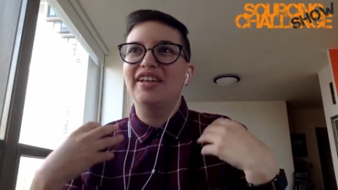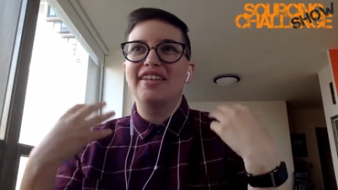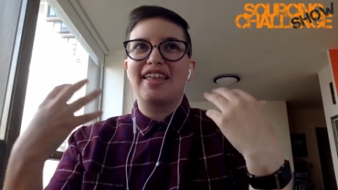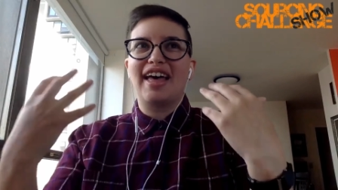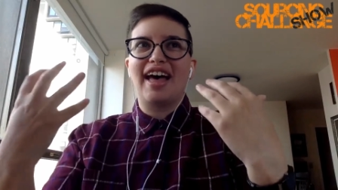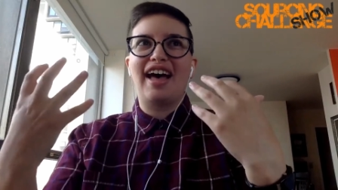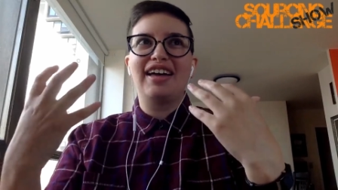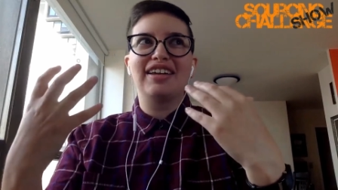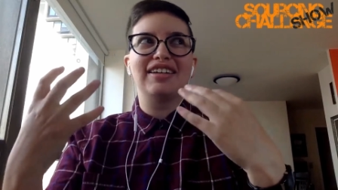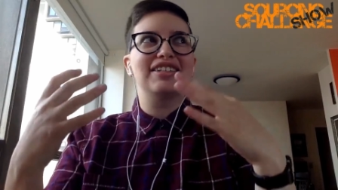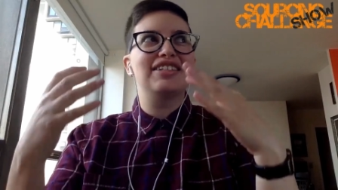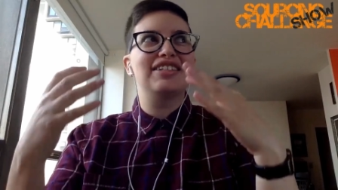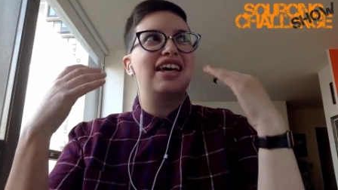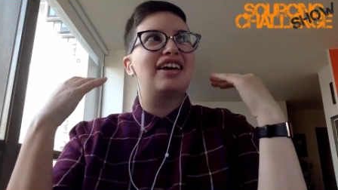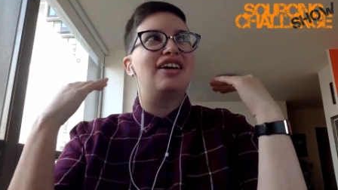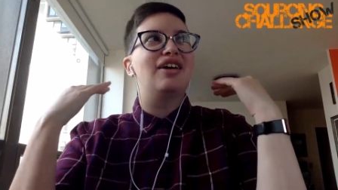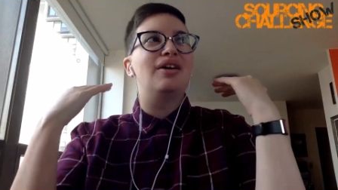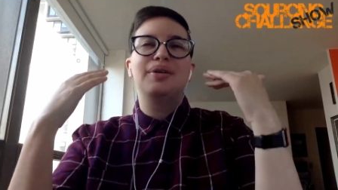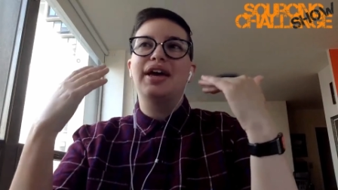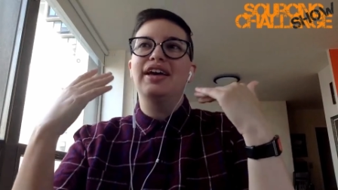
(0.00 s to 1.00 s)
feel that
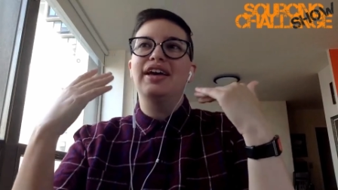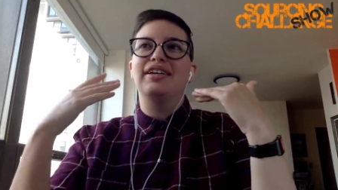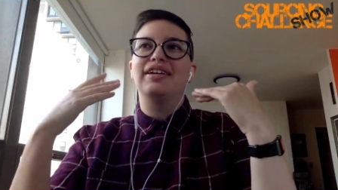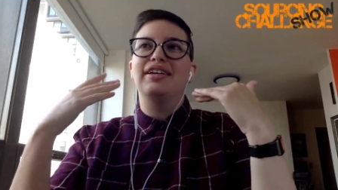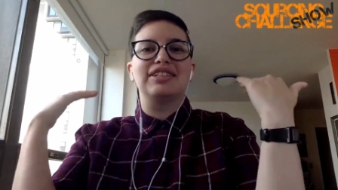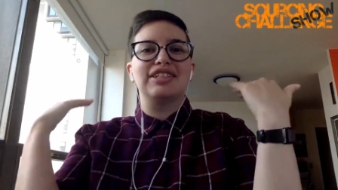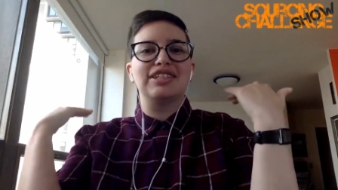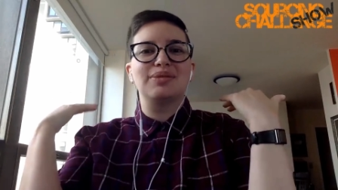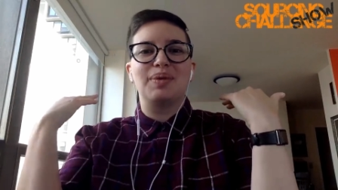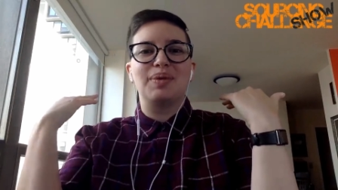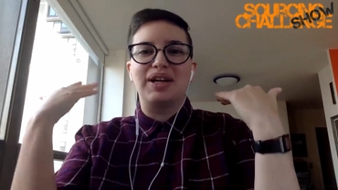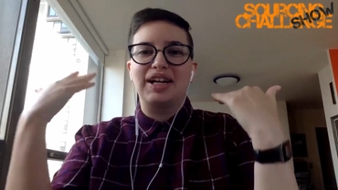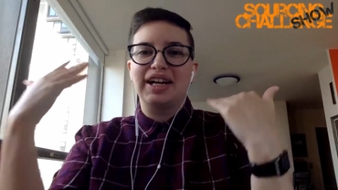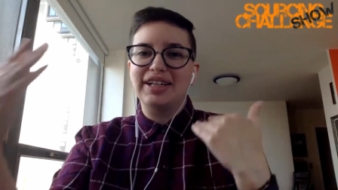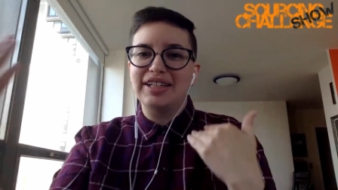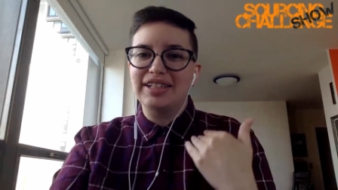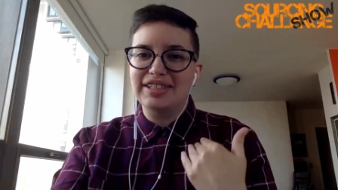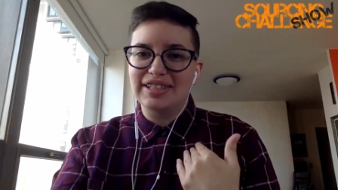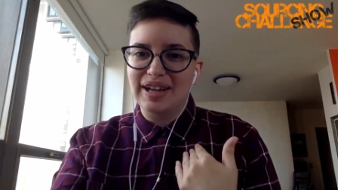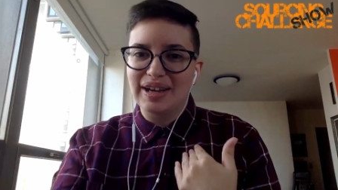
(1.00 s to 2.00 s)
and say, okay, this is
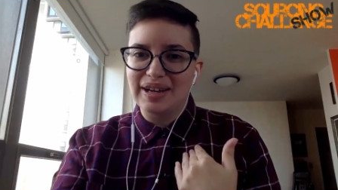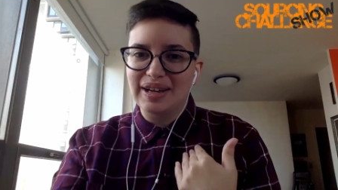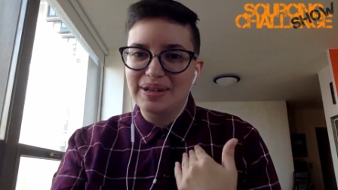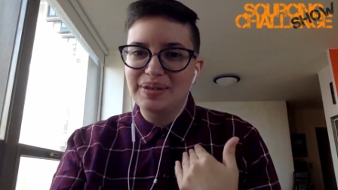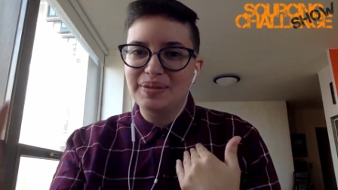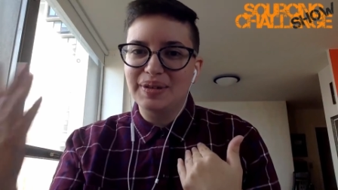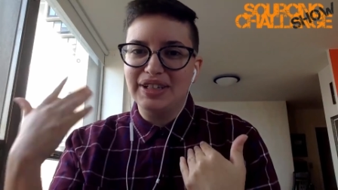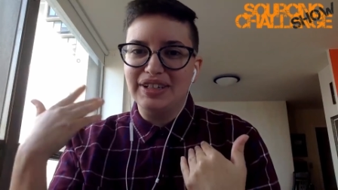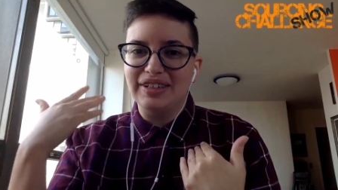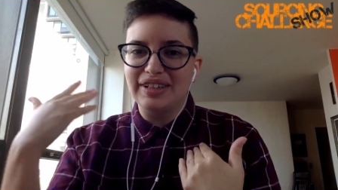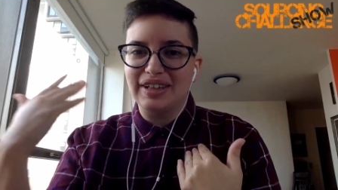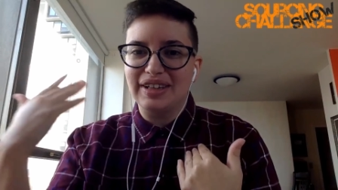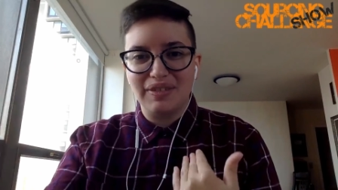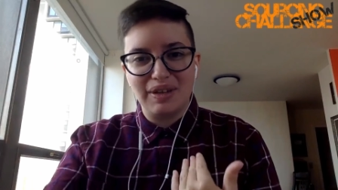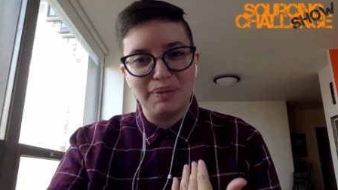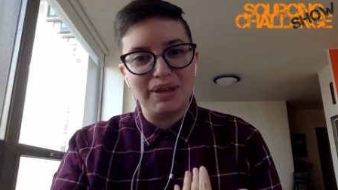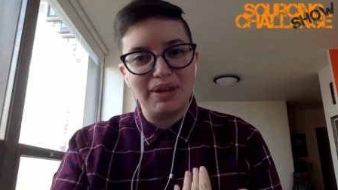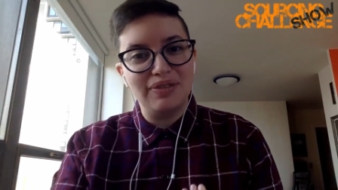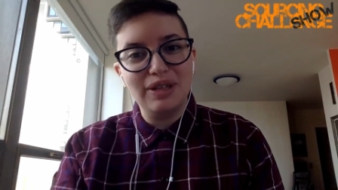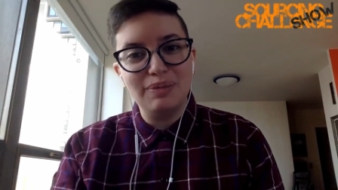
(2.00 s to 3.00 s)
what I need to know when
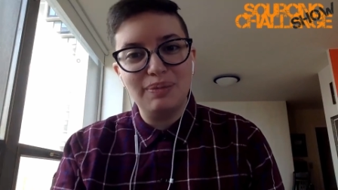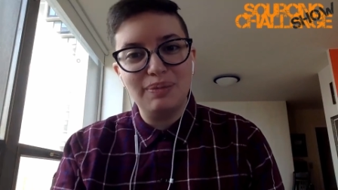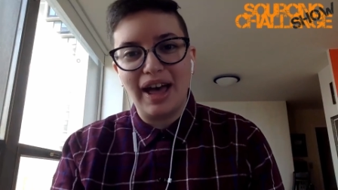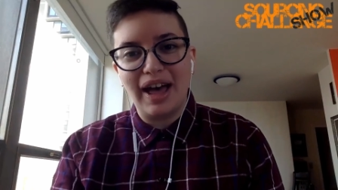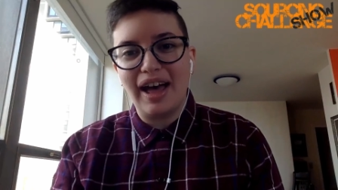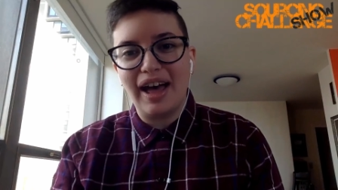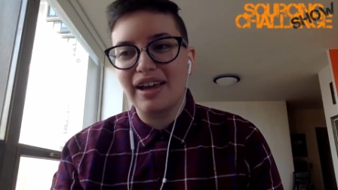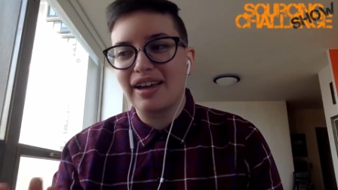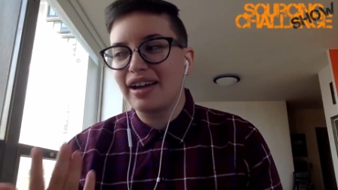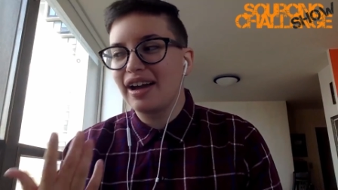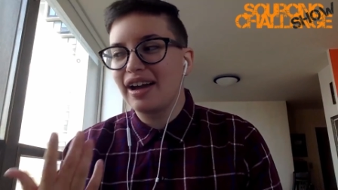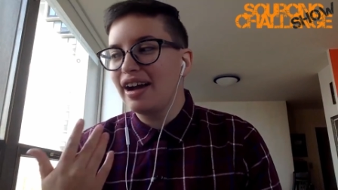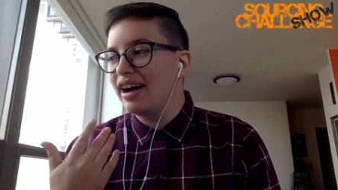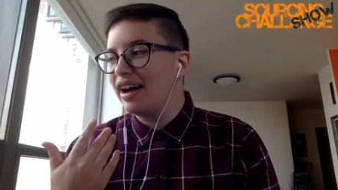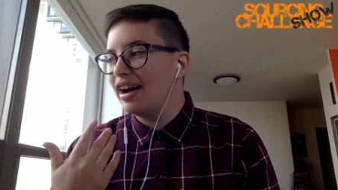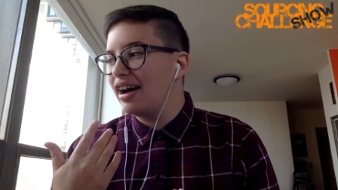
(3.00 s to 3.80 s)
you're giving me feedback,